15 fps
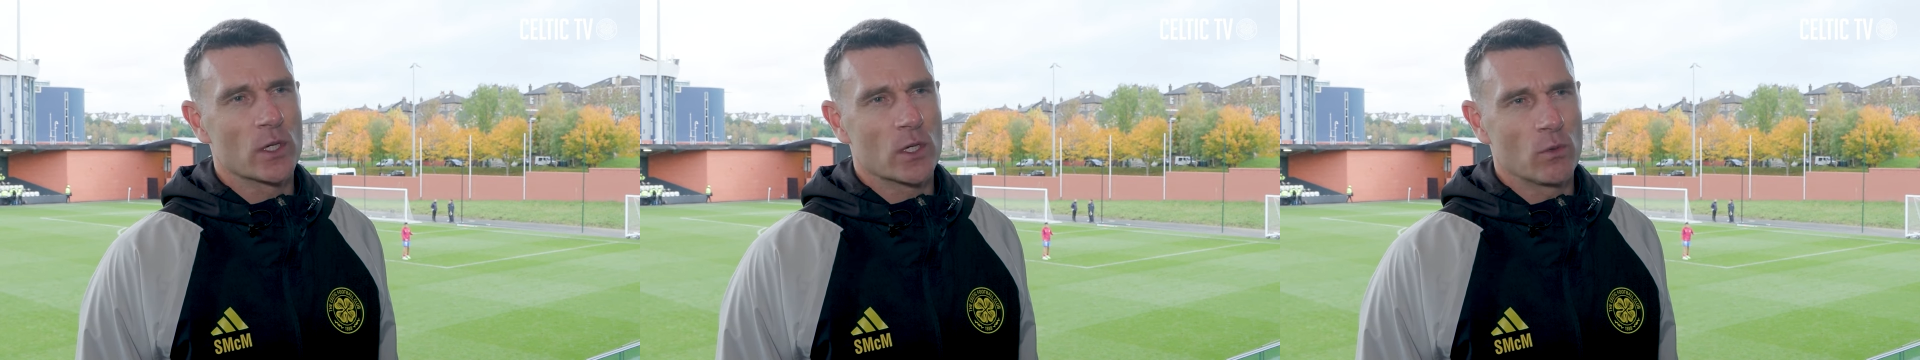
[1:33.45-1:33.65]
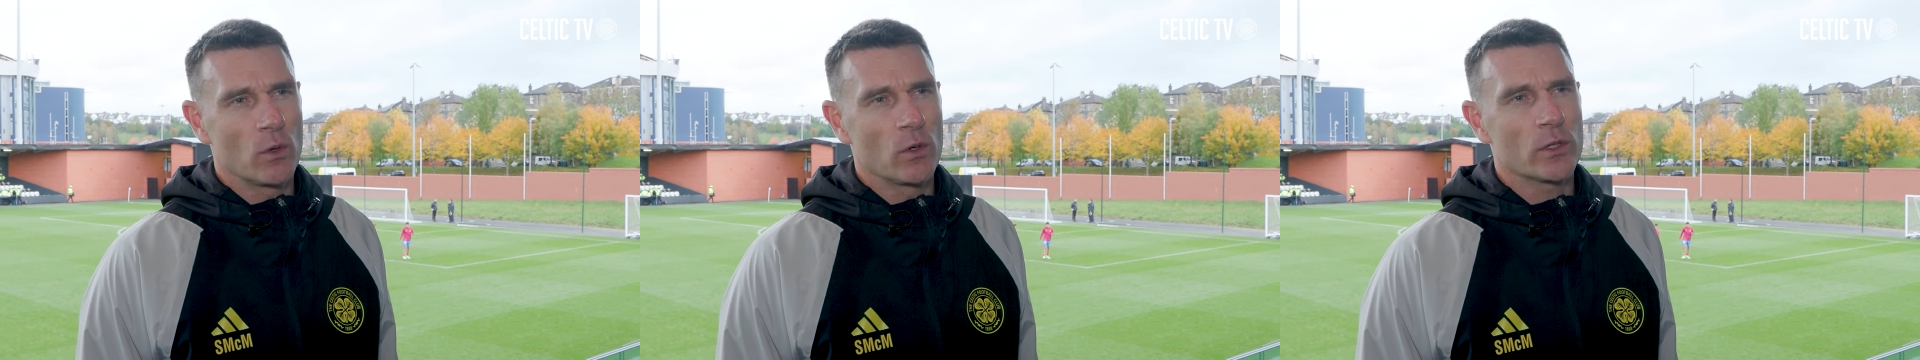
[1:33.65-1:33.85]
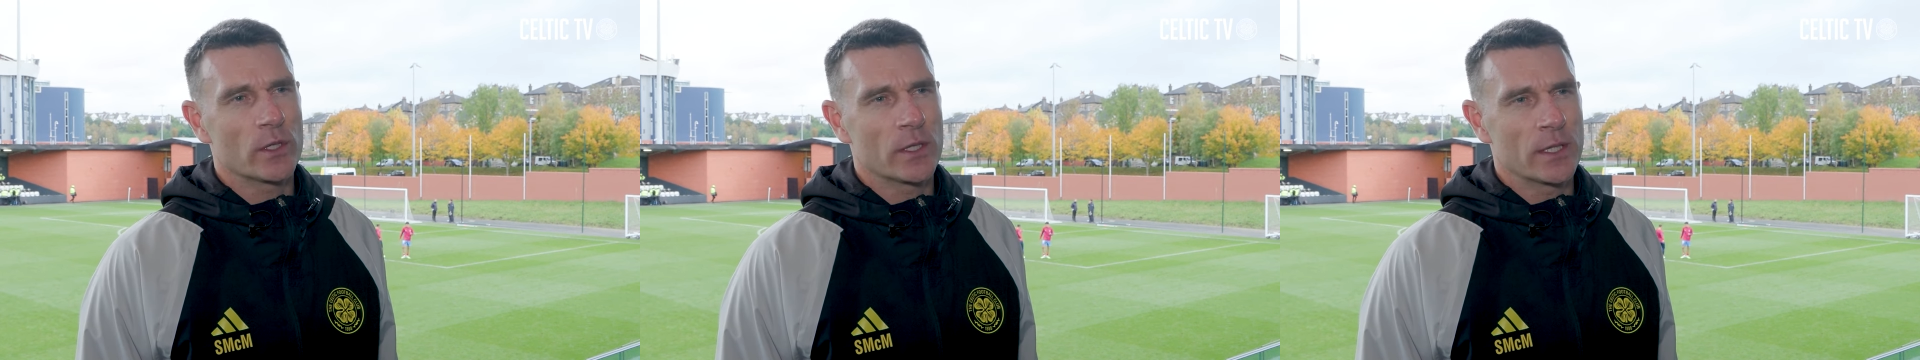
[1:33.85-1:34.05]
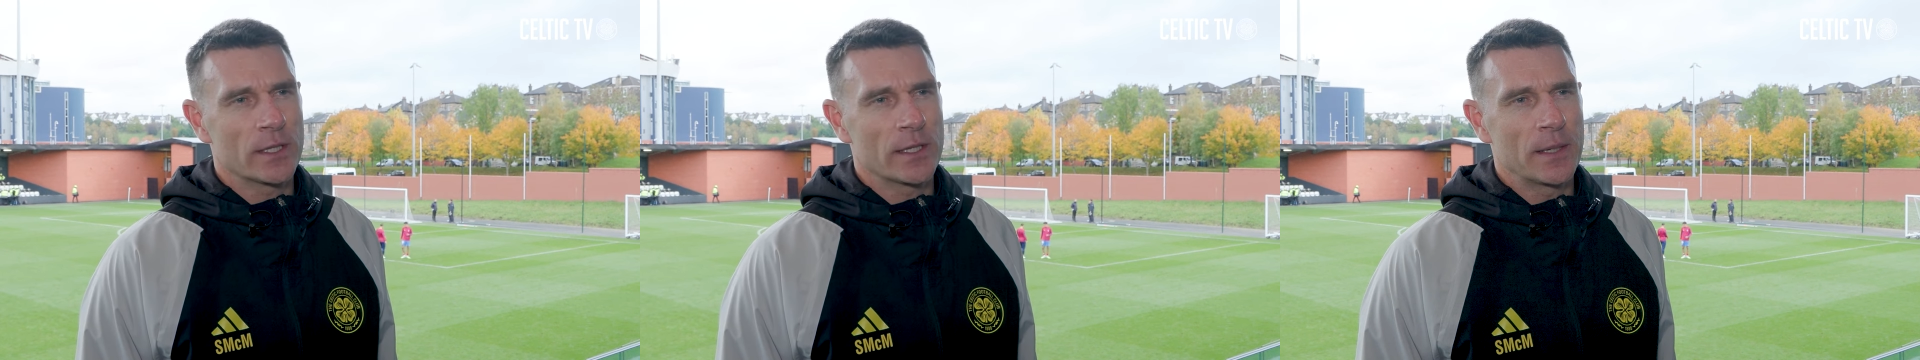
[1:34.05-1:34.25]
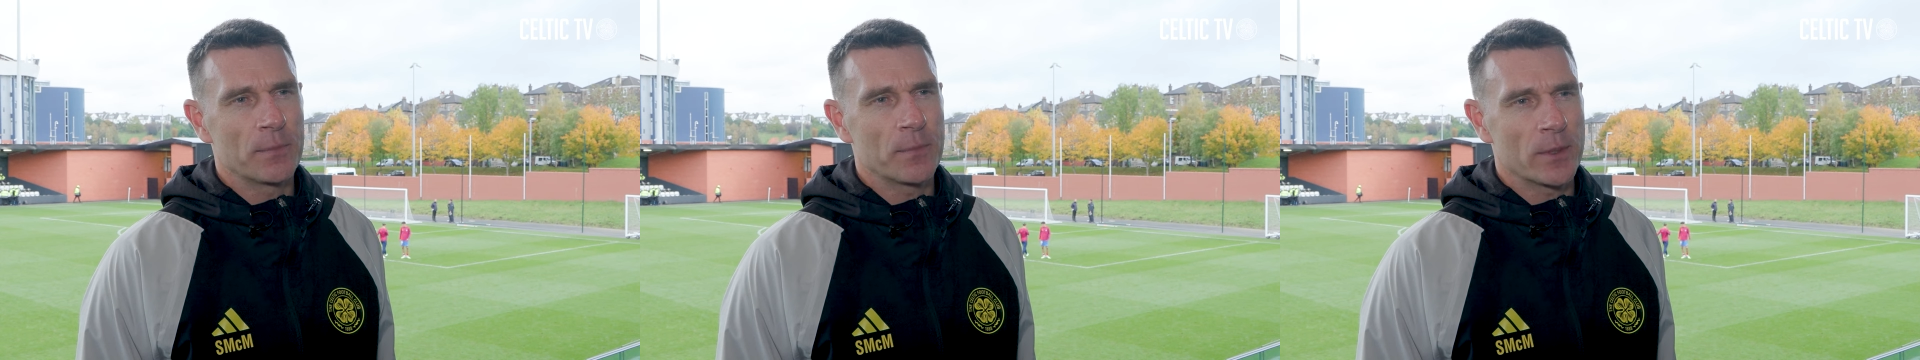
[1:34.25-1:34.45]
the quality that
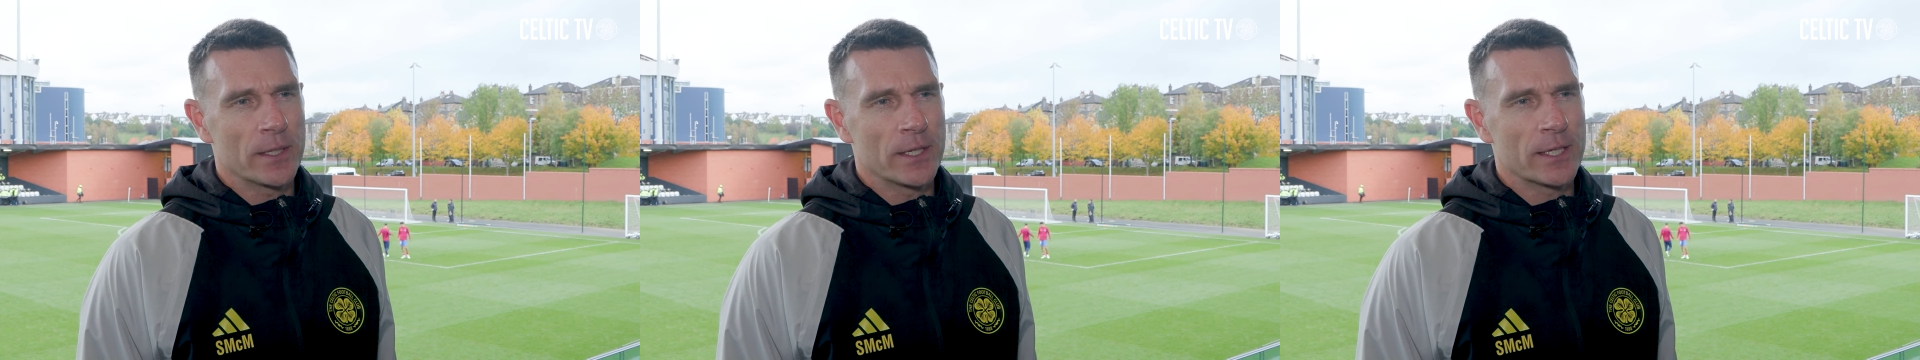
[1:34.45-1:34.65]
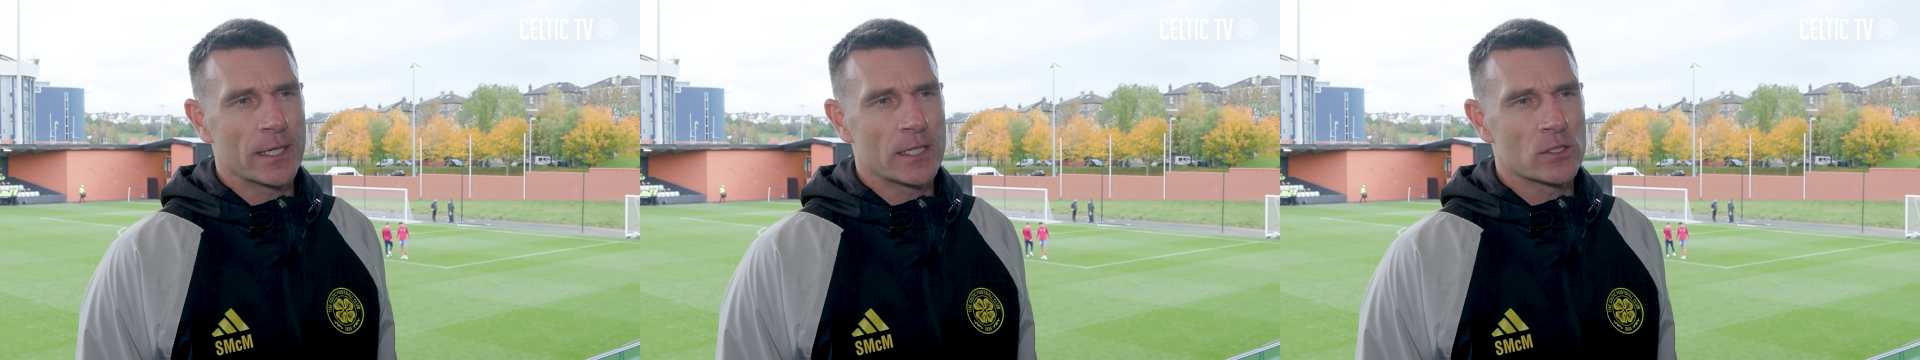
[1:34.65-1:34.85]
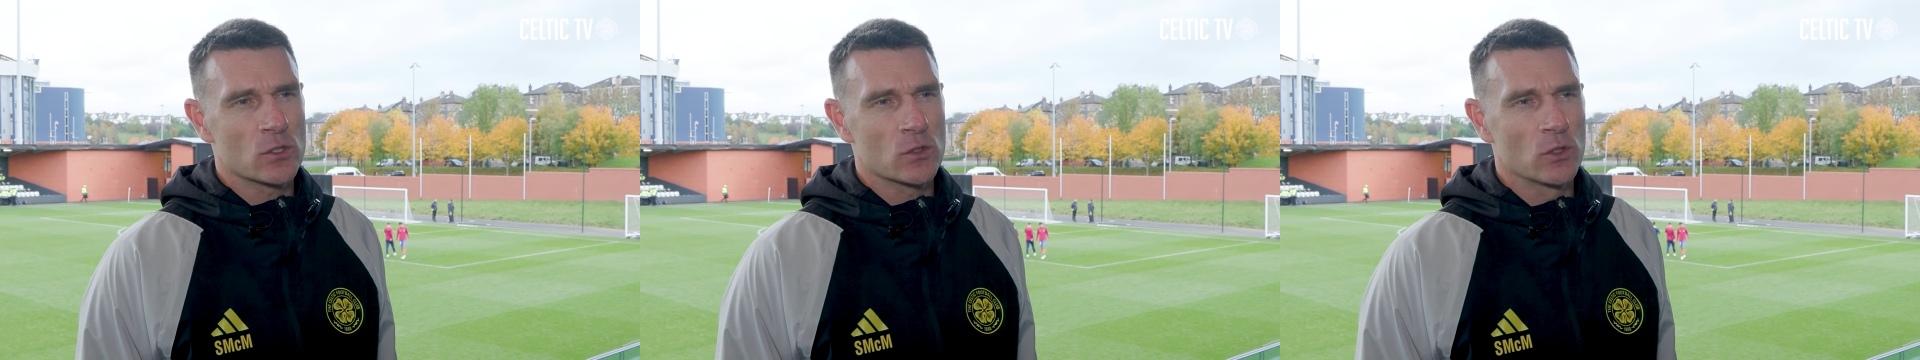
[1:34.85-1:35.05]
you're then playing against.